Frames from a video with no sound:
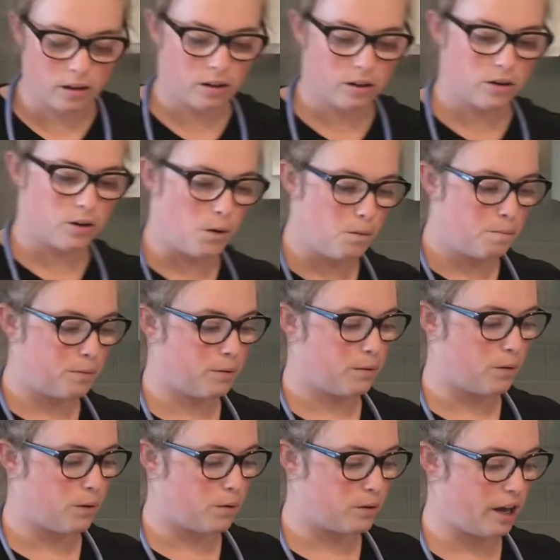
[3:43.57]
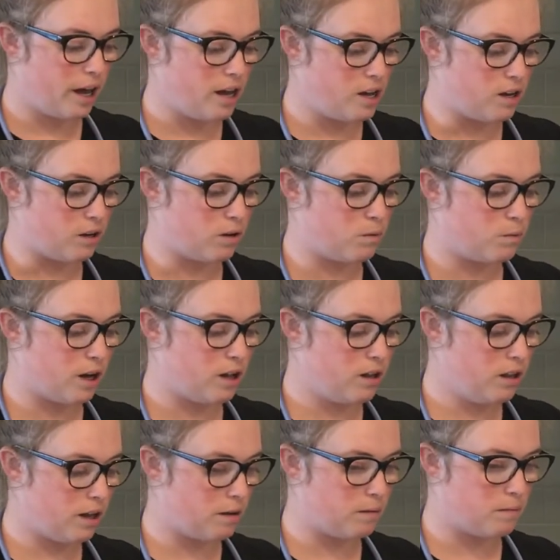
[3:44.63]
Nope. Okay, well,
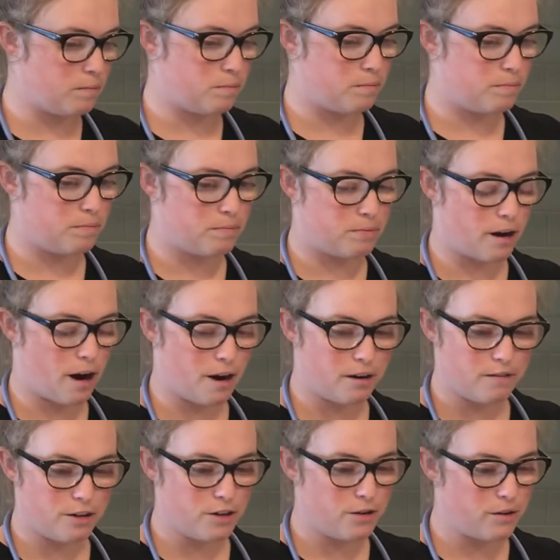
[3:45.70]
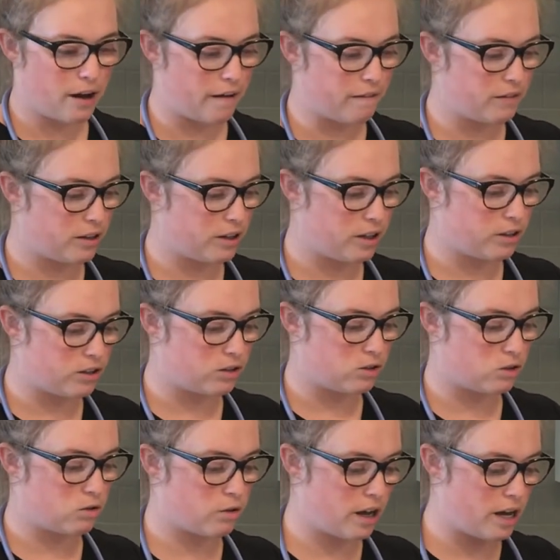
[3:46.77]
I'm proud of you. Everything looks
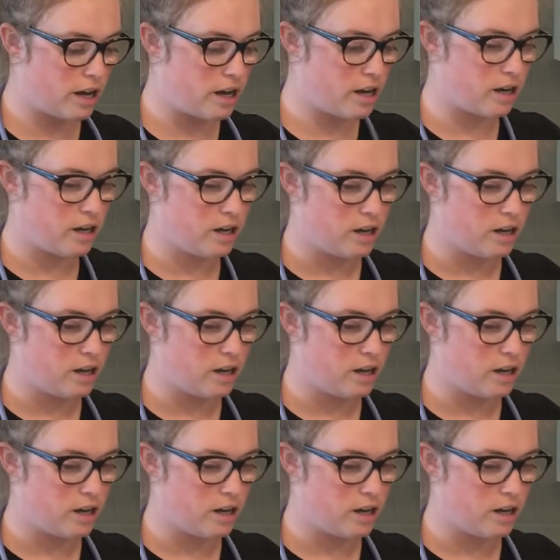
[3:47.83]
great.